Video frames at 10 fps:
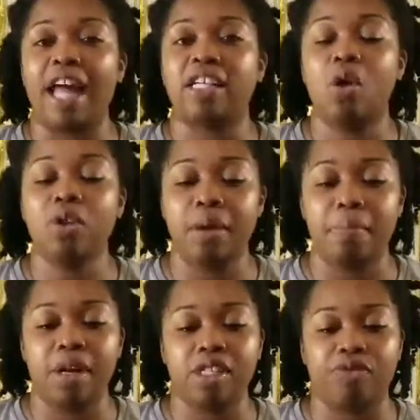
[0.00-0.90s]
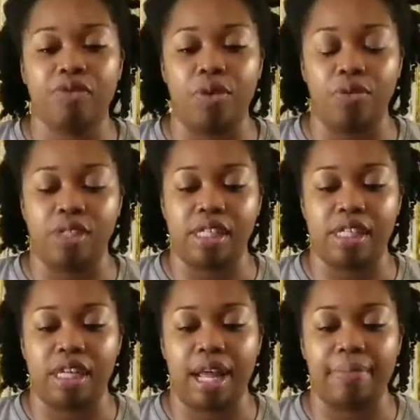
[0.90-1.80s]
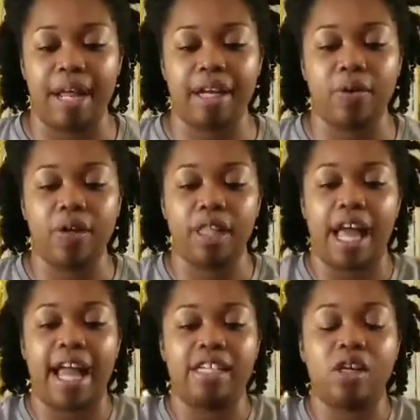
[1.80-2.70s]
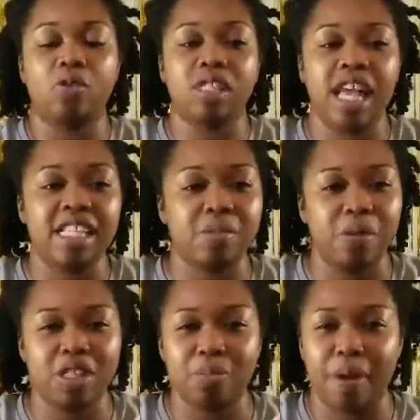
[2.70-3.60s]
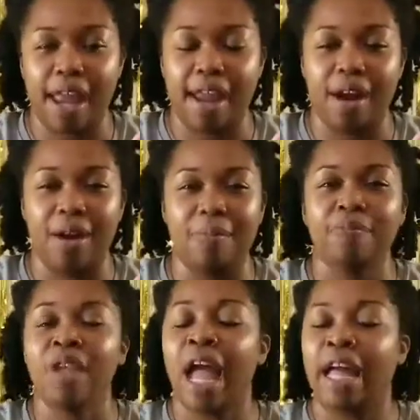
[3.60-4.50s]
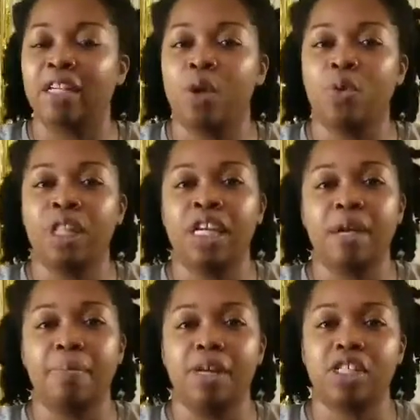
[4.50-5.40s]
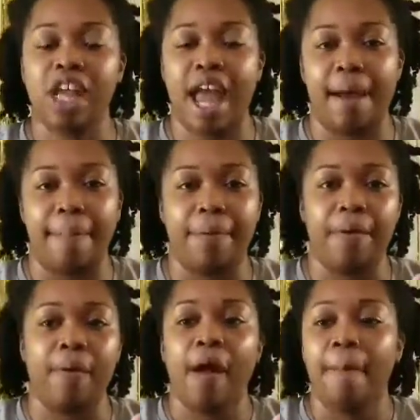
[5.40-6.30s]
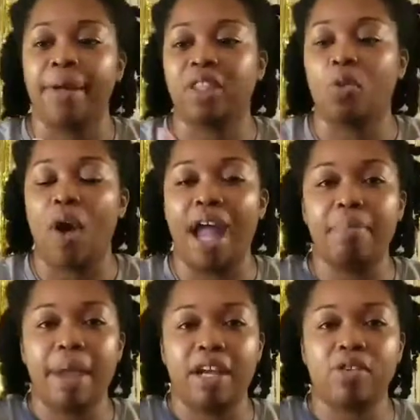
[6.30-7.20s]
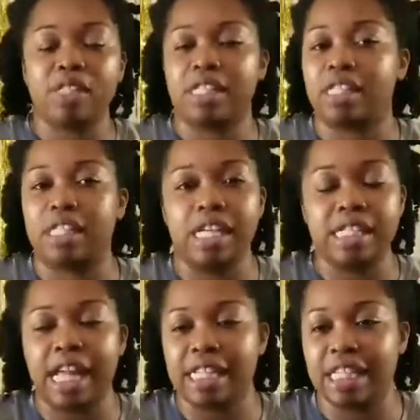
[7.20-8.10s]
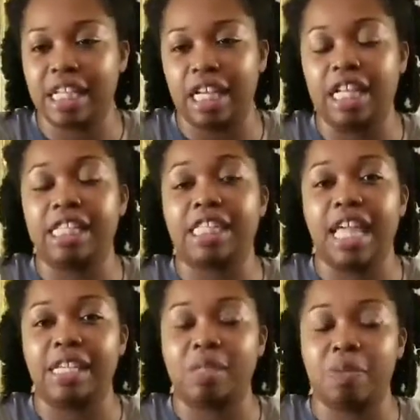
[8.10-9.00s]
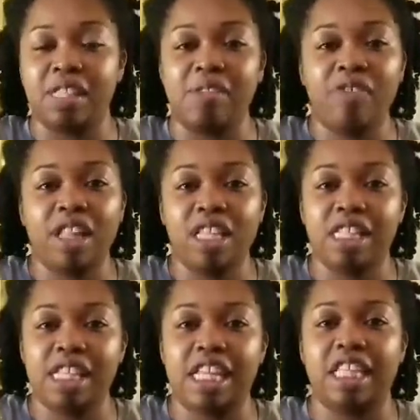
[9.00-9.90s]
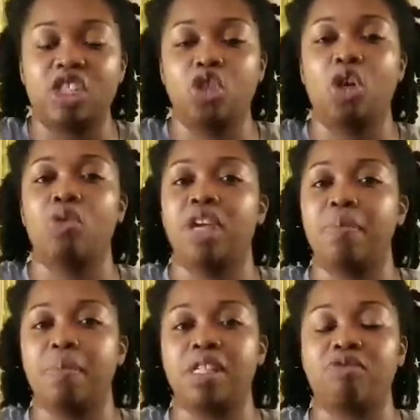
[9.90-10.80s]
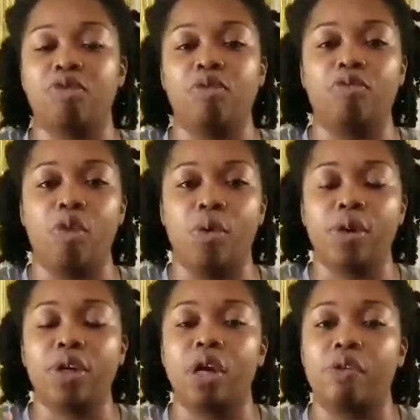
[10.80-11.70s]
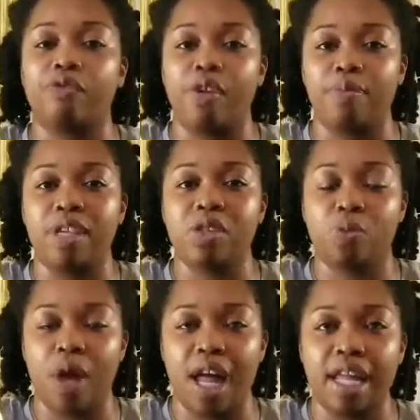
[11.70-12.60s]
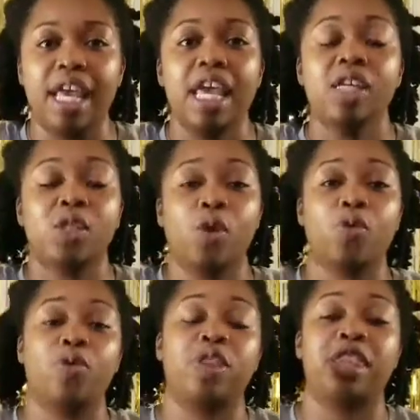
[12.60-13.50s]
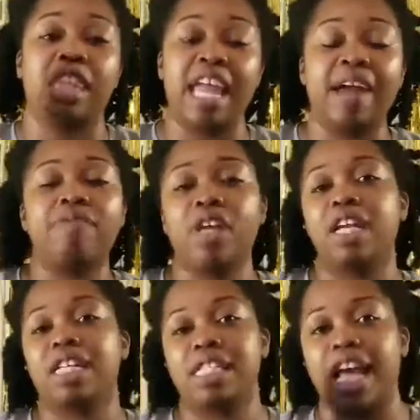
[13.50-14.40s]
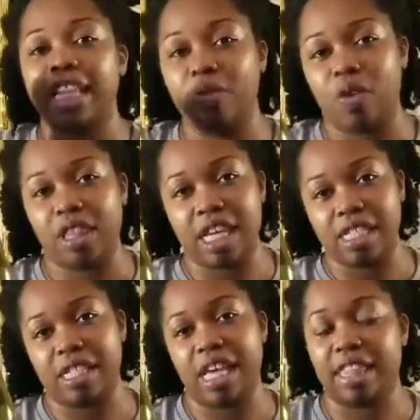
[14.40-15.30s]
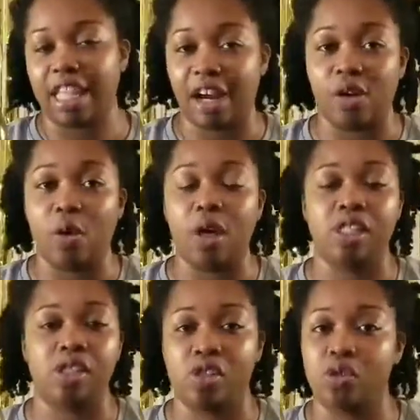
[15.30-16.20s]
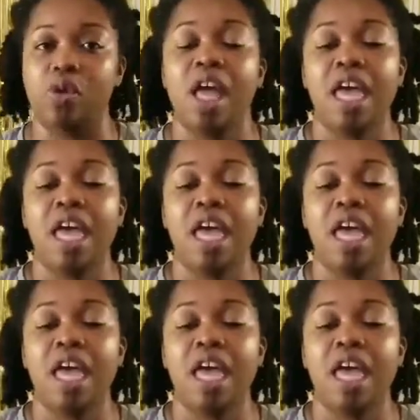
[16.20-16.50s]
I don't get much fruit. I'm not going to lie. I don't taste much pear. I don't really get much apple. But the winemaker does not, they specifically state that you don't get much fruit for it from this wine. So they have done exactly what they said they are going to do.